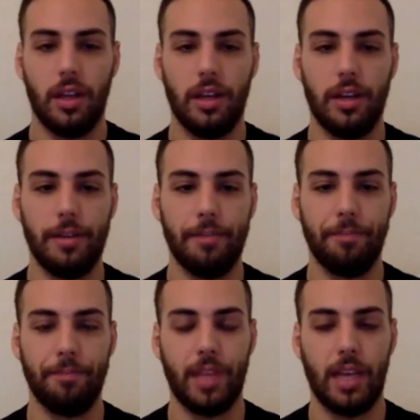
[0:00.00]

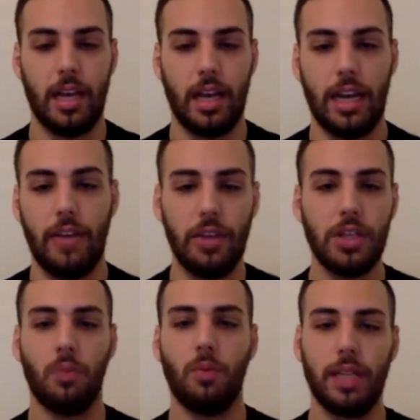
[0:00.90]
um, and a
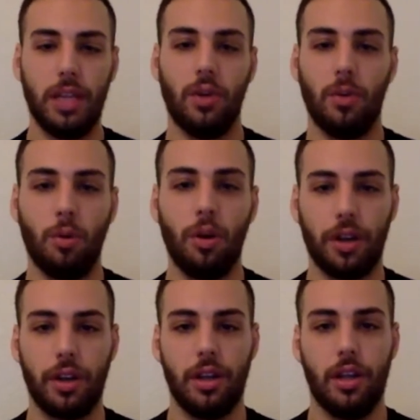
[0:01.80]
reason why they don't
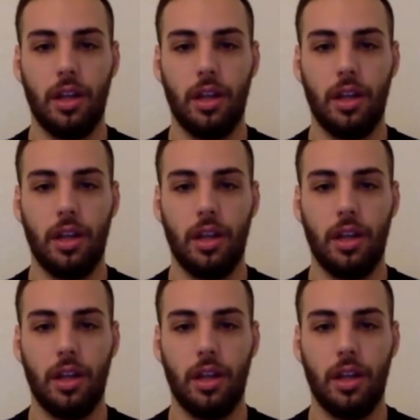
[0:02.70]
work,